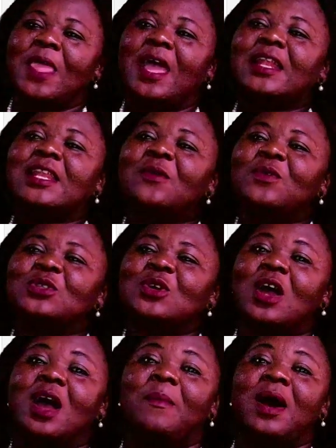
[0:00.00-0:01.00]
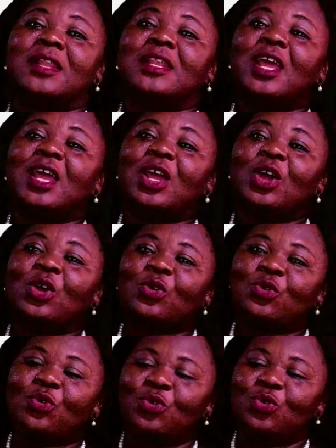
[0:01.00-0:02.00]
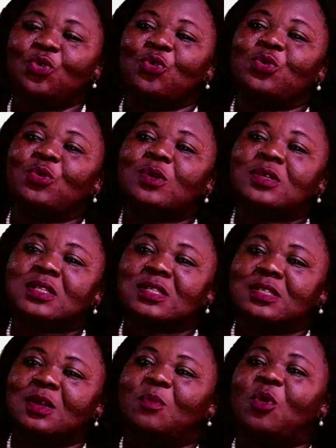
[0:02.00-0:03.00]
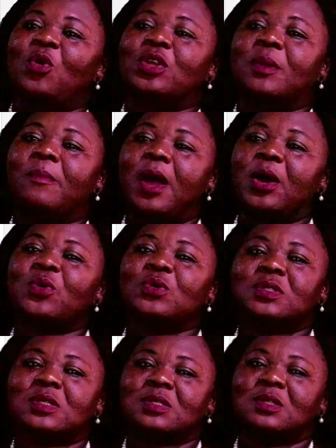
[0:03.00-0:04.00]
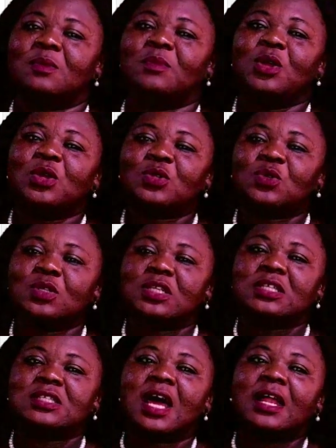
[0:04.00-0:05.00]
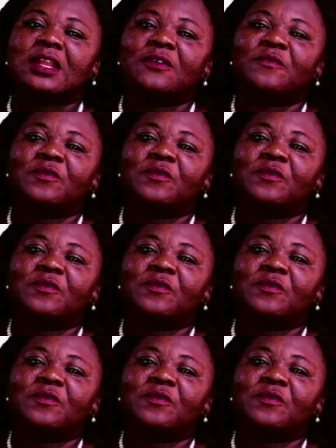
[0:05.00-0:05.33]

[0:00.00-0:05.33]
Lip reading: and then we talk about the chrono system or the microsystem. So these are the